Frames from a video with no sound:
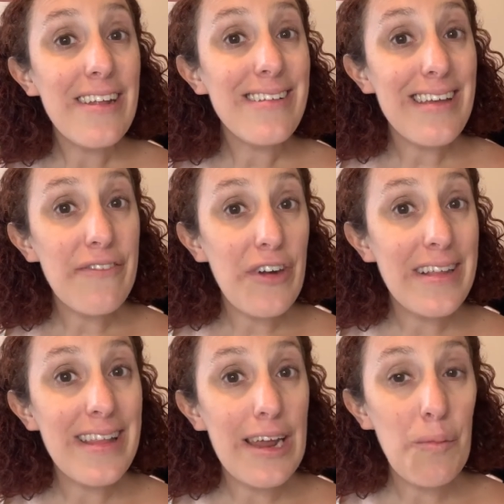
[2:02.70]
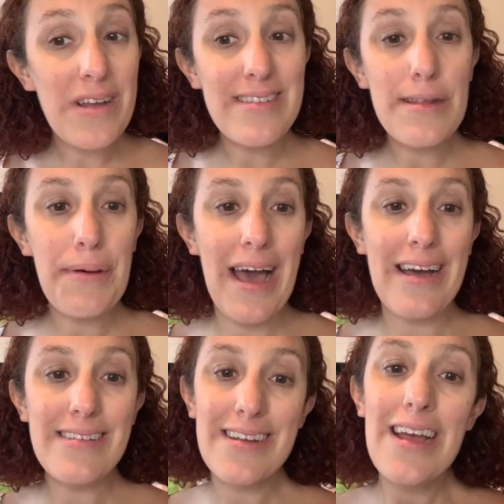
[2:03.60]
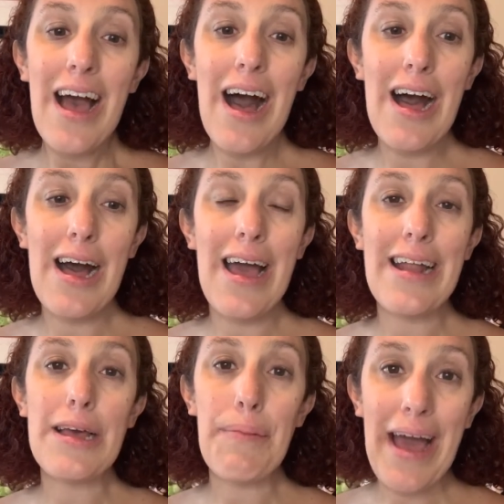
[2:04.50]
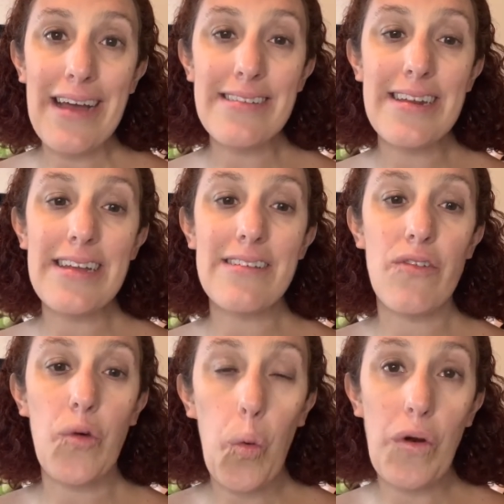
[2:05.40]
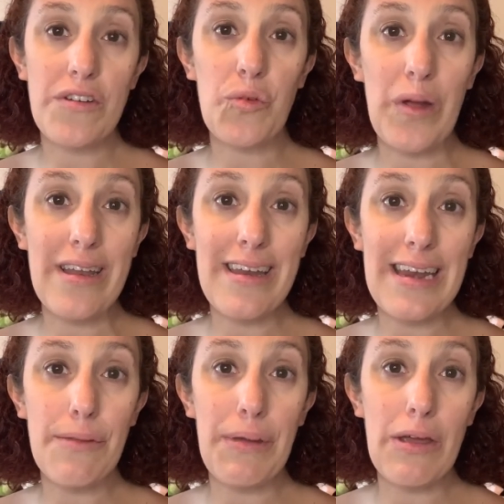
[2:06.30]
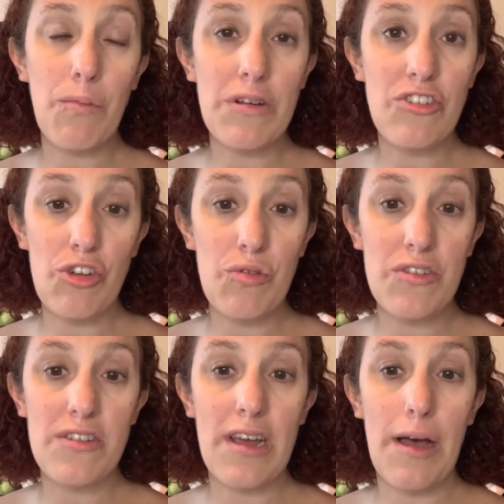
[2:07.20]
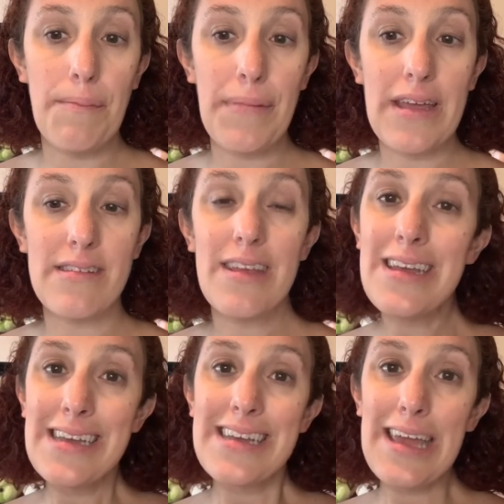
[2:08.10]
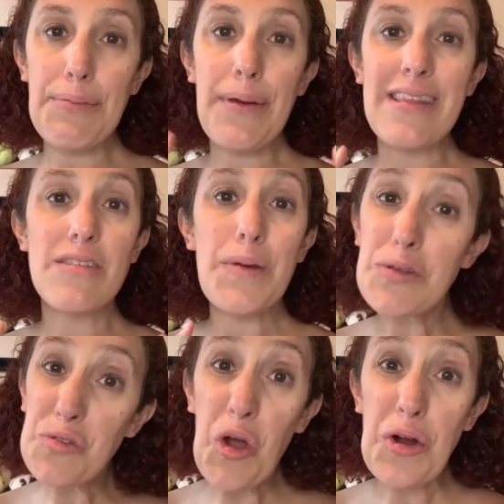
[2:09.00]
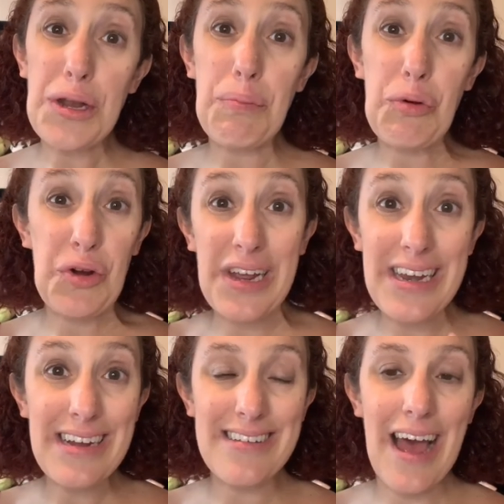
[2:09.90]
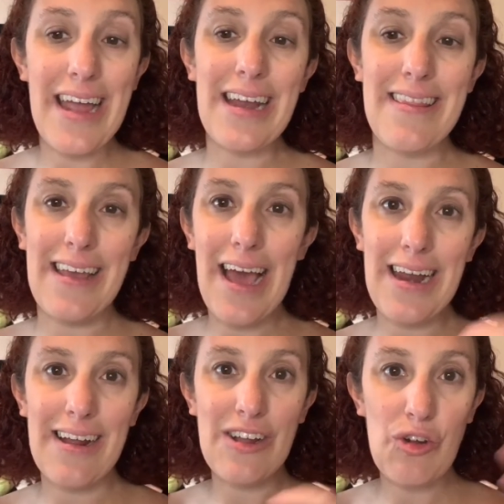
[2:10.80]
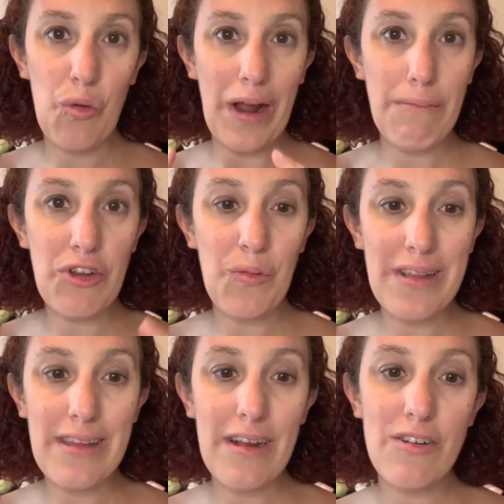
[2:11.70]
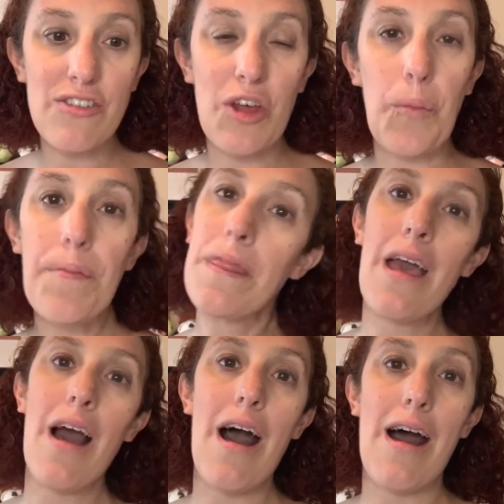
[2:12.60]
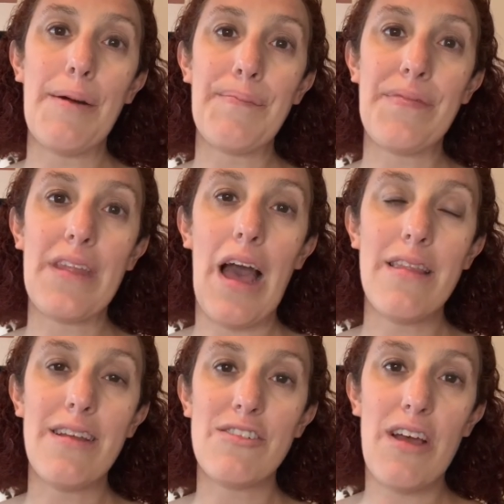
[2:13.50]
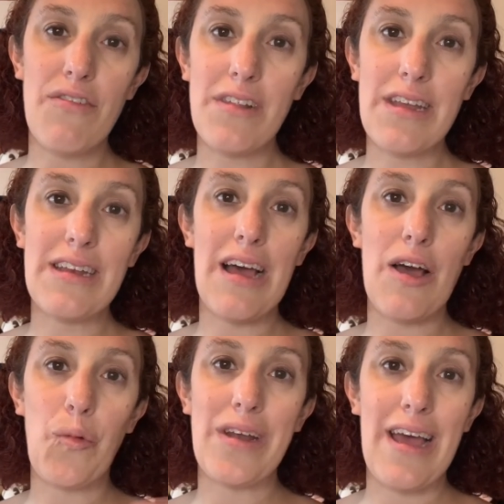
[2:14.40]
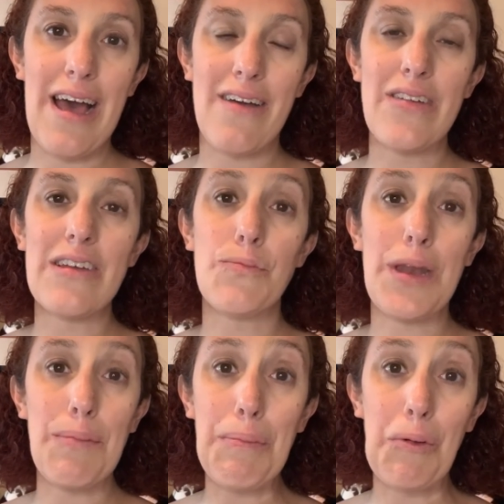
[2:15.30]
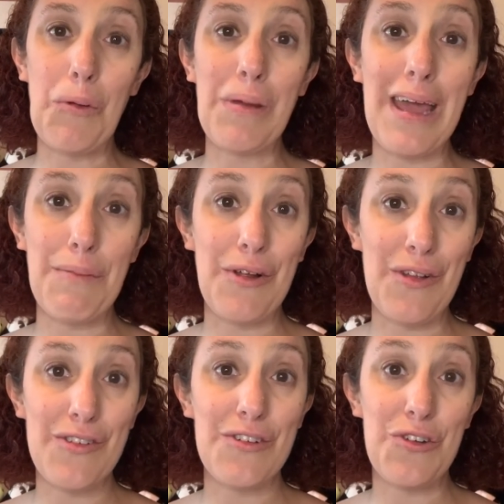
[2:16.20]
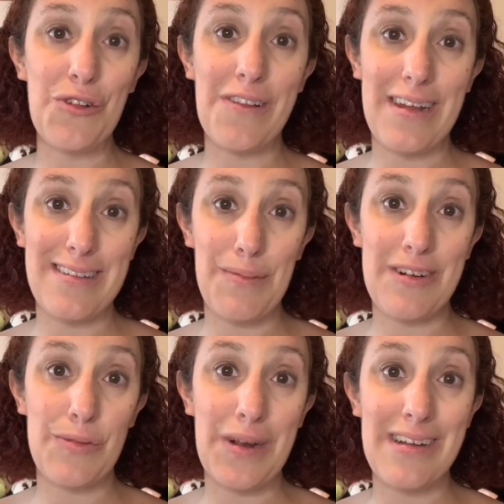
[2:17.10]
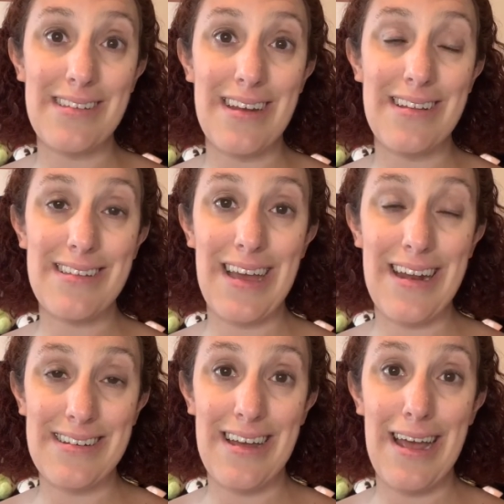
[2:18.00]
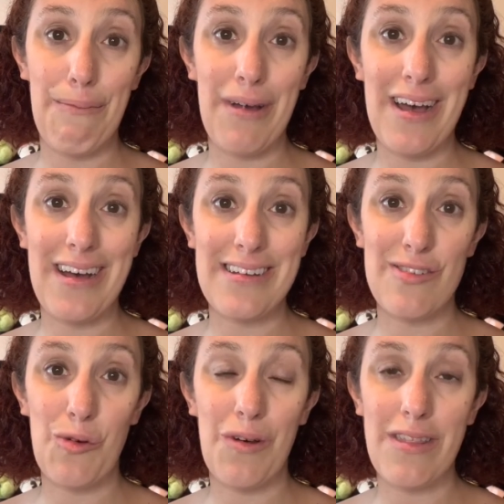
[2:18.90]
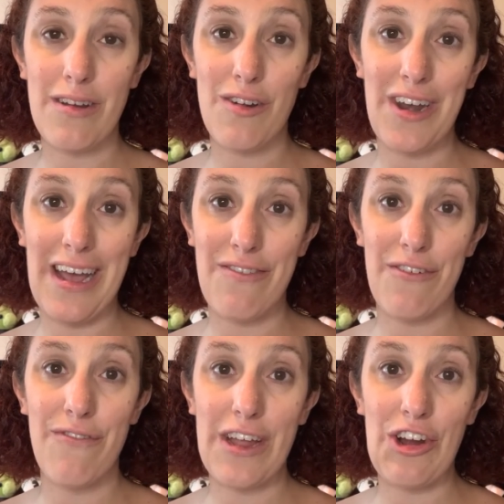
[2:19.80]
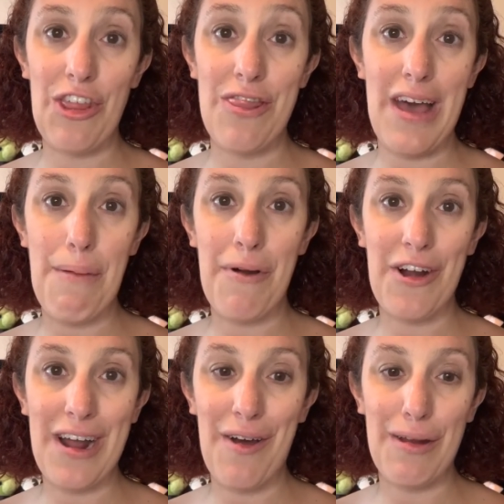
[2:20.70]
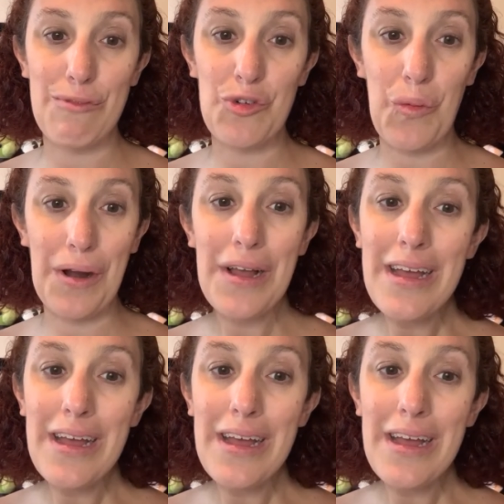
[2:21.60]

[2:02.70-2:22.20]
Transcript: different than it was in the past. And capacity is, of course, going to need to be reduced because keep in mind, the space was already pretty tight and they kind of crammed you in there. So they're definitely not going to have as many people be able to do the lightsaber experience at a time. So they're going to have to figure that part out, I'm sure.